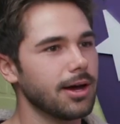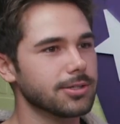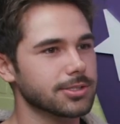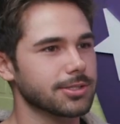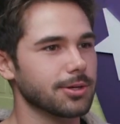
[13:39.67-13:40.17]

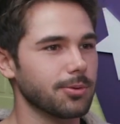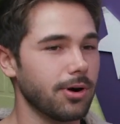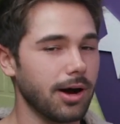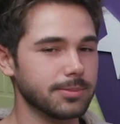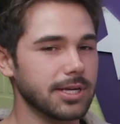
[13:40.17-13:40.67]
I was just like,
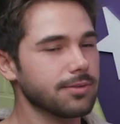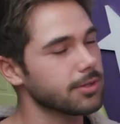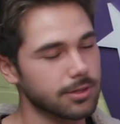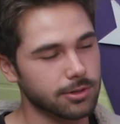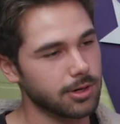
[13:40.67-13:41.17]
"Well, I'm
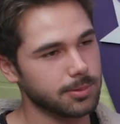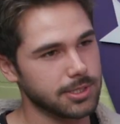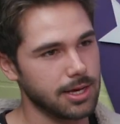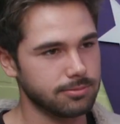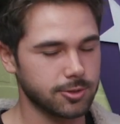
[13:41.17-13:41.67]
definitely a little
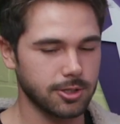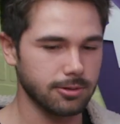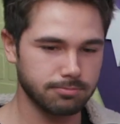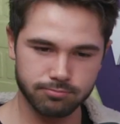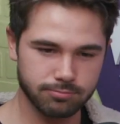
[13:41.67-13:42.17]
upset."
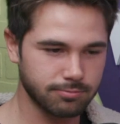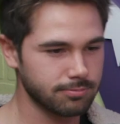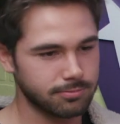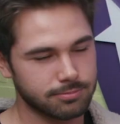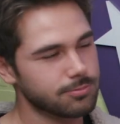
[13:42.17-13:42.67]
So
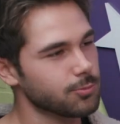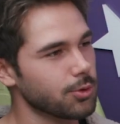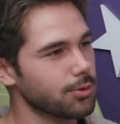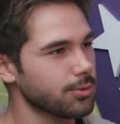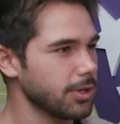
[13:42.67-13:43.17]

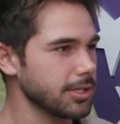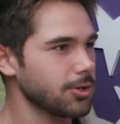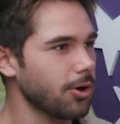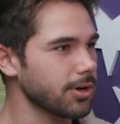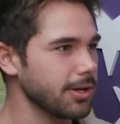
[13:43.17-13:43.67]
we're like
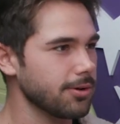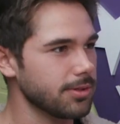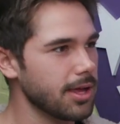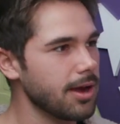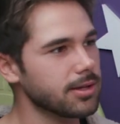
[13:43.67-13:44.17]
talking here
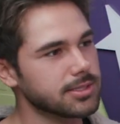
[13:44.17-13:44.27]
and there.